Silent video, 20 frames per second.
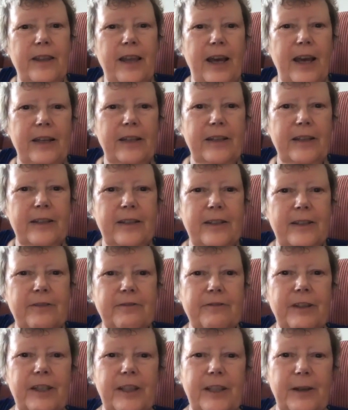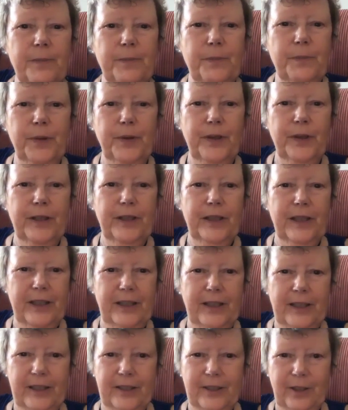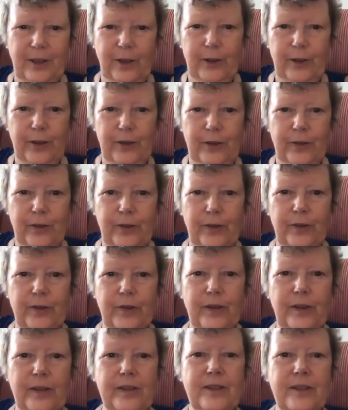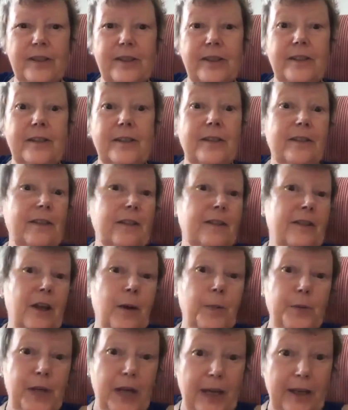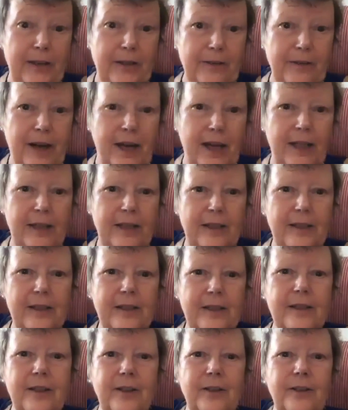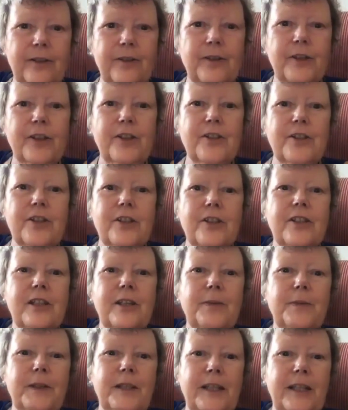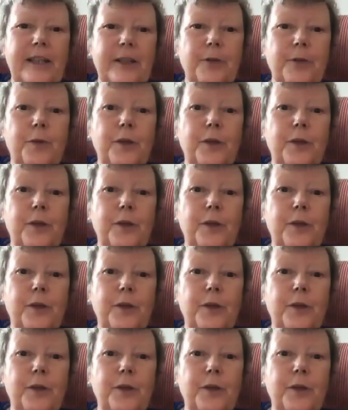that's really important in this whole subject, right? So, because the steam cleaning will